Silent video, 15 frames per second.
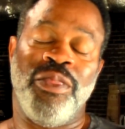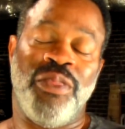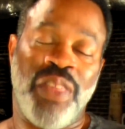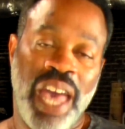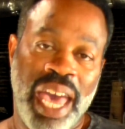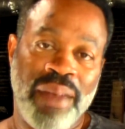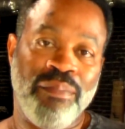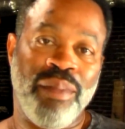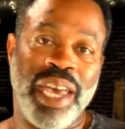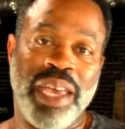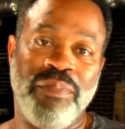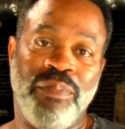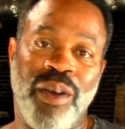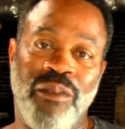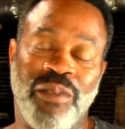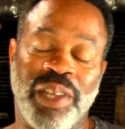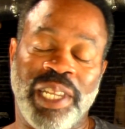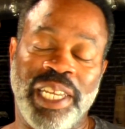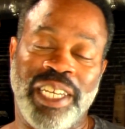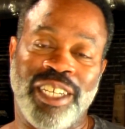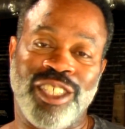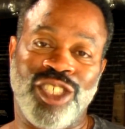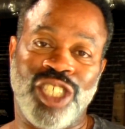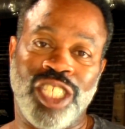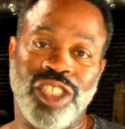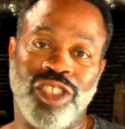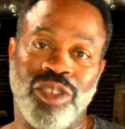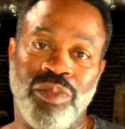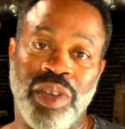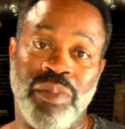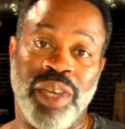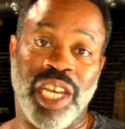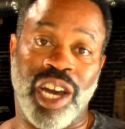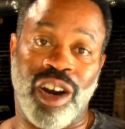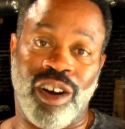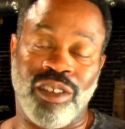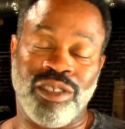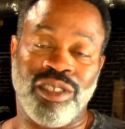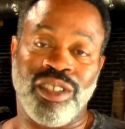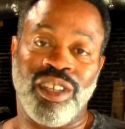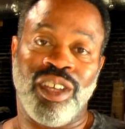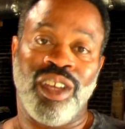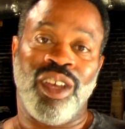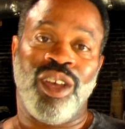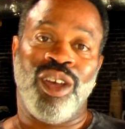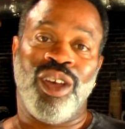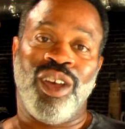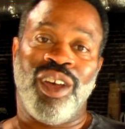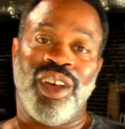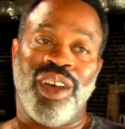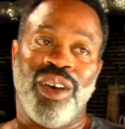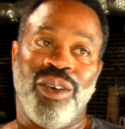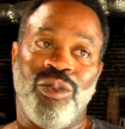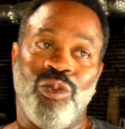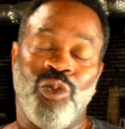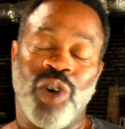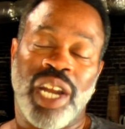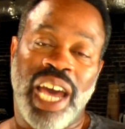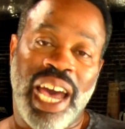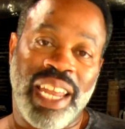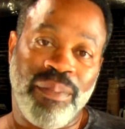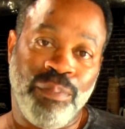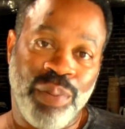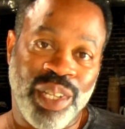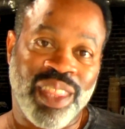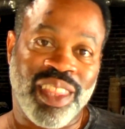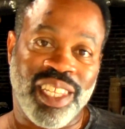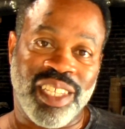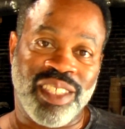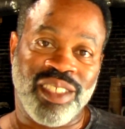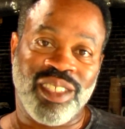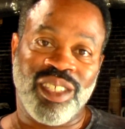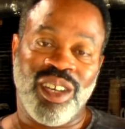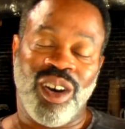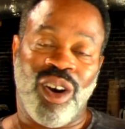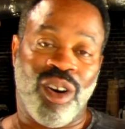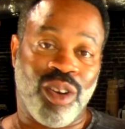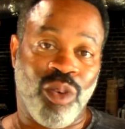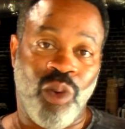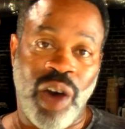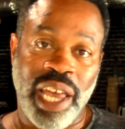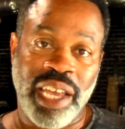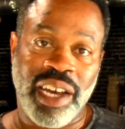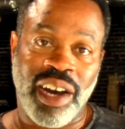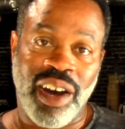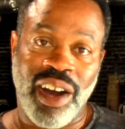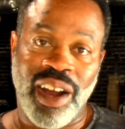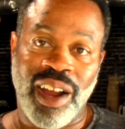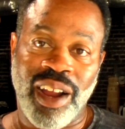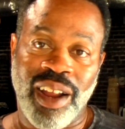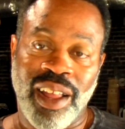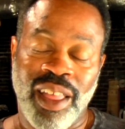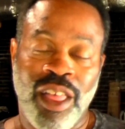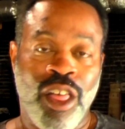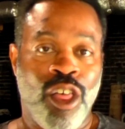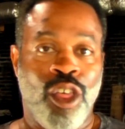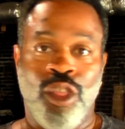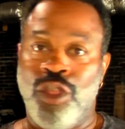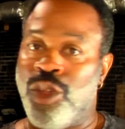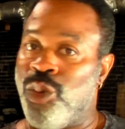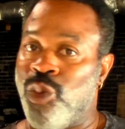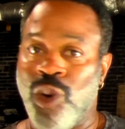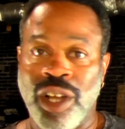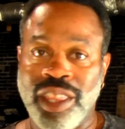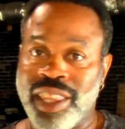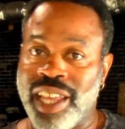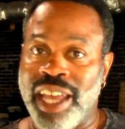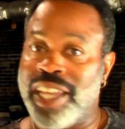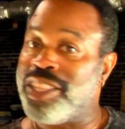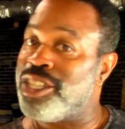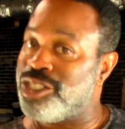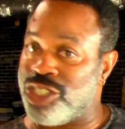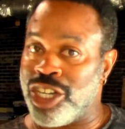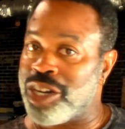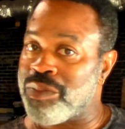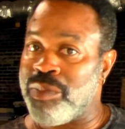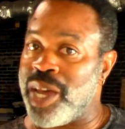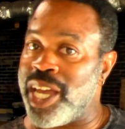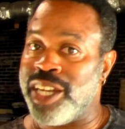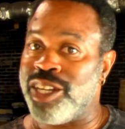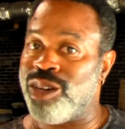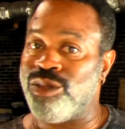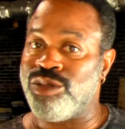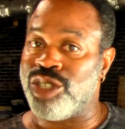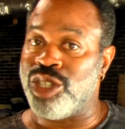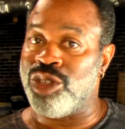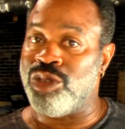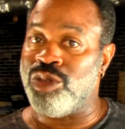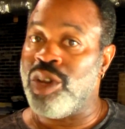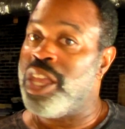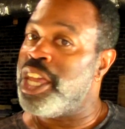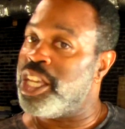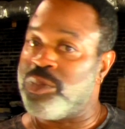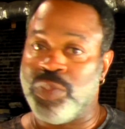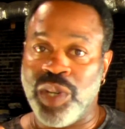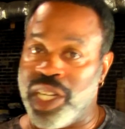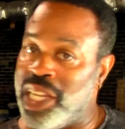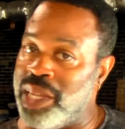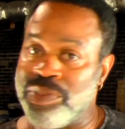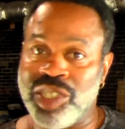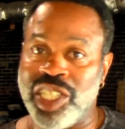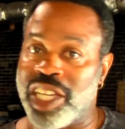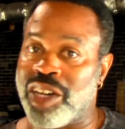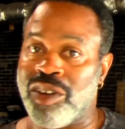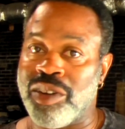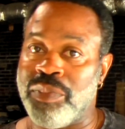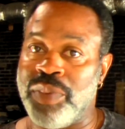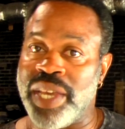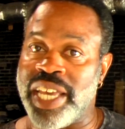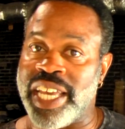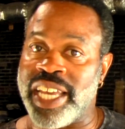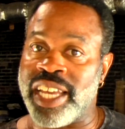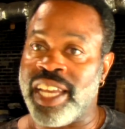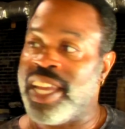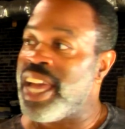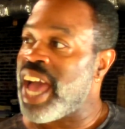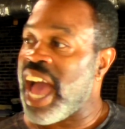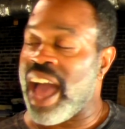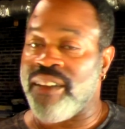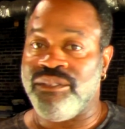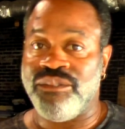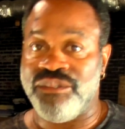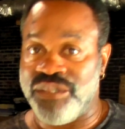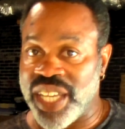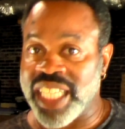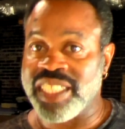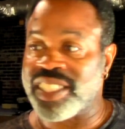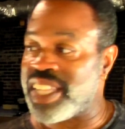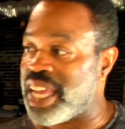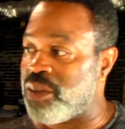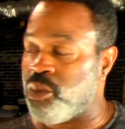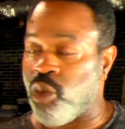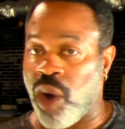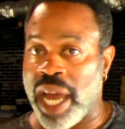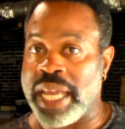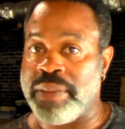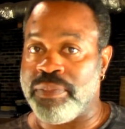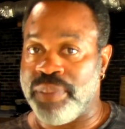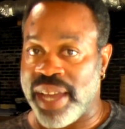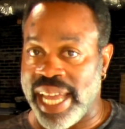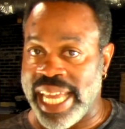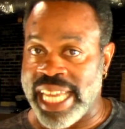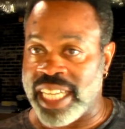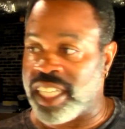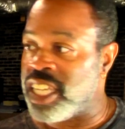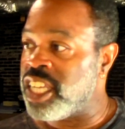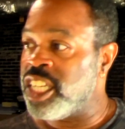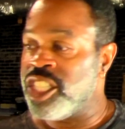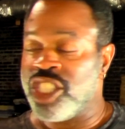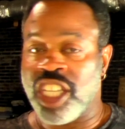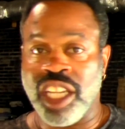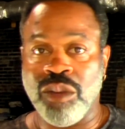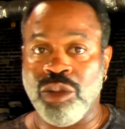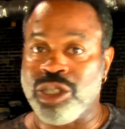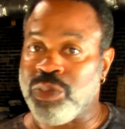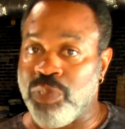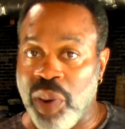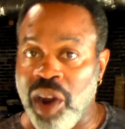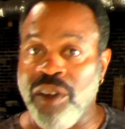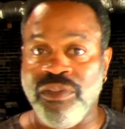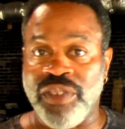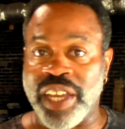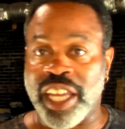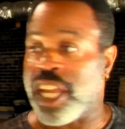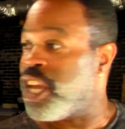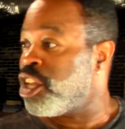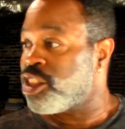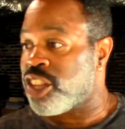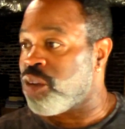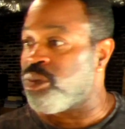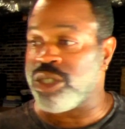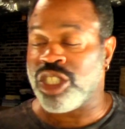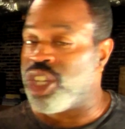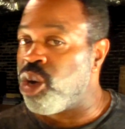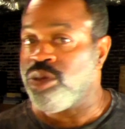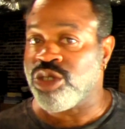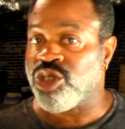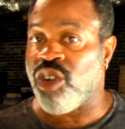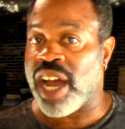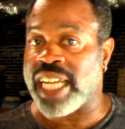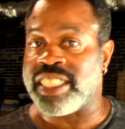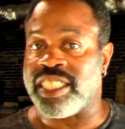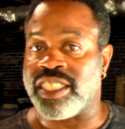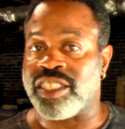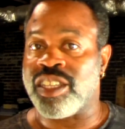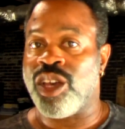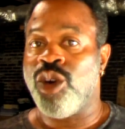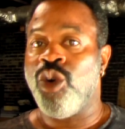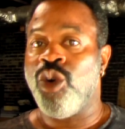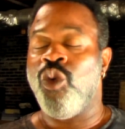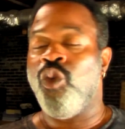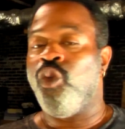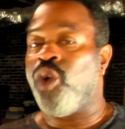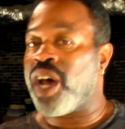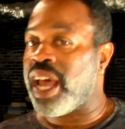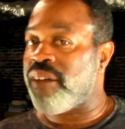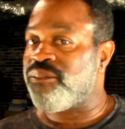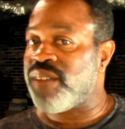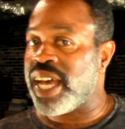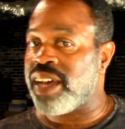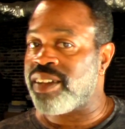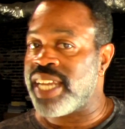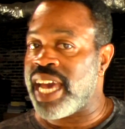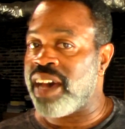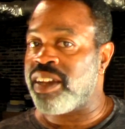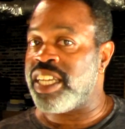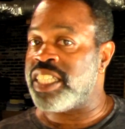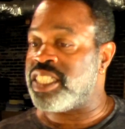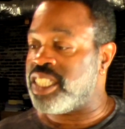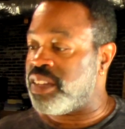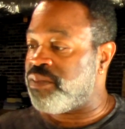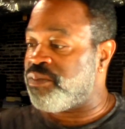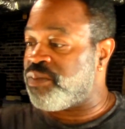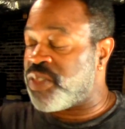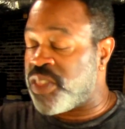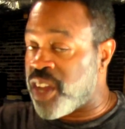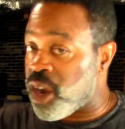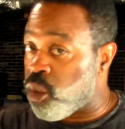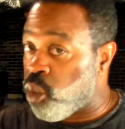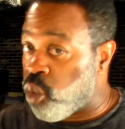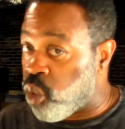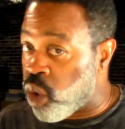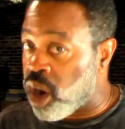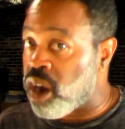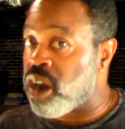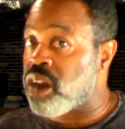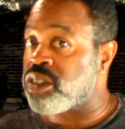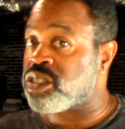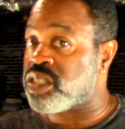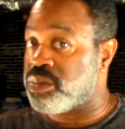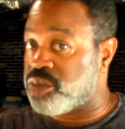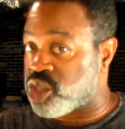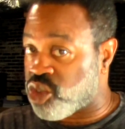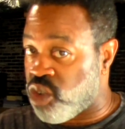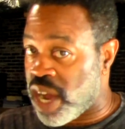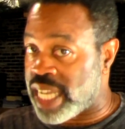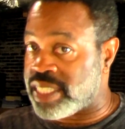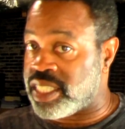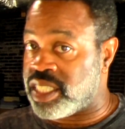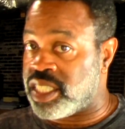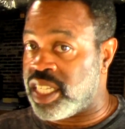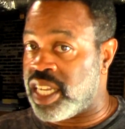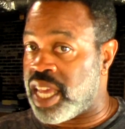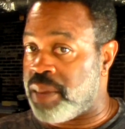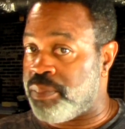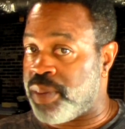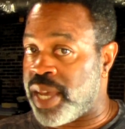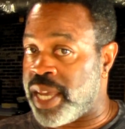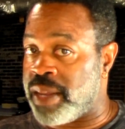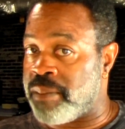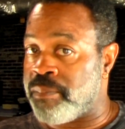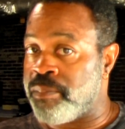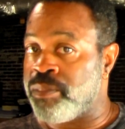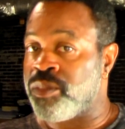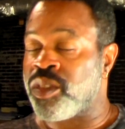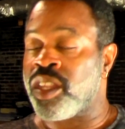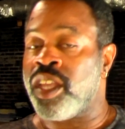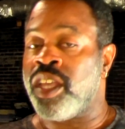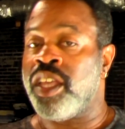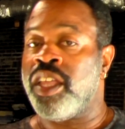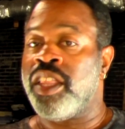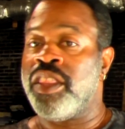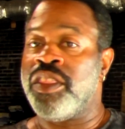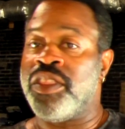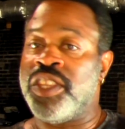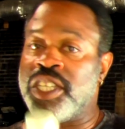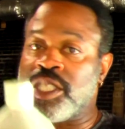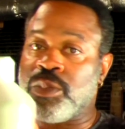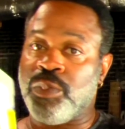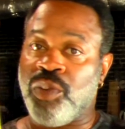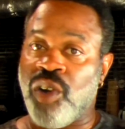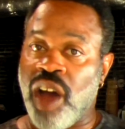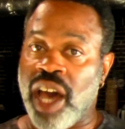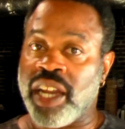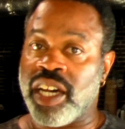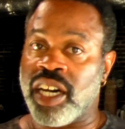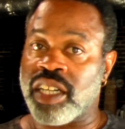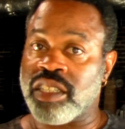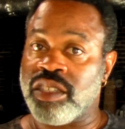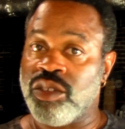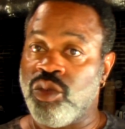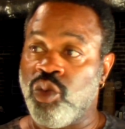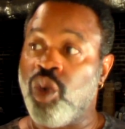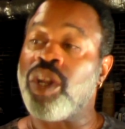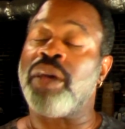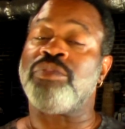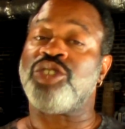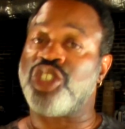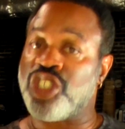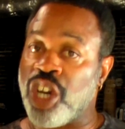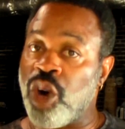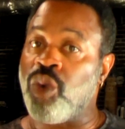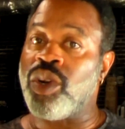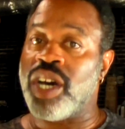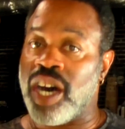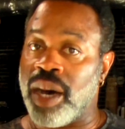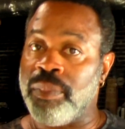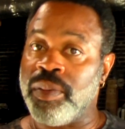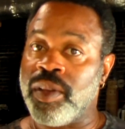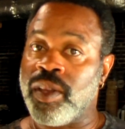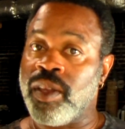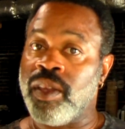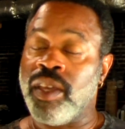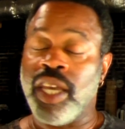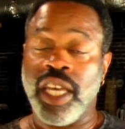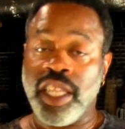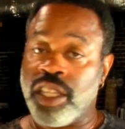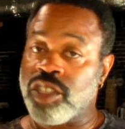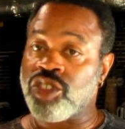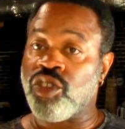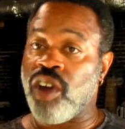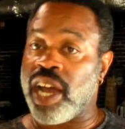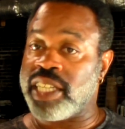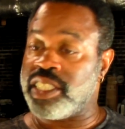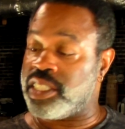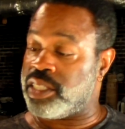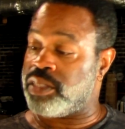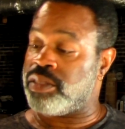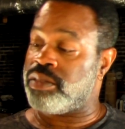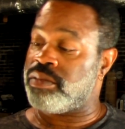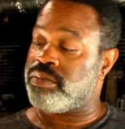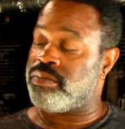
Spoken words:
that made perfectly good sense to me, because when I put this on a white car, the one thing the Junkman don't do is put lipstick on a pig. I fixed that white paint till it was perfect. There was no scratches. What I found out is if there were some scratches in that paint, this product would have shown up in the scratches.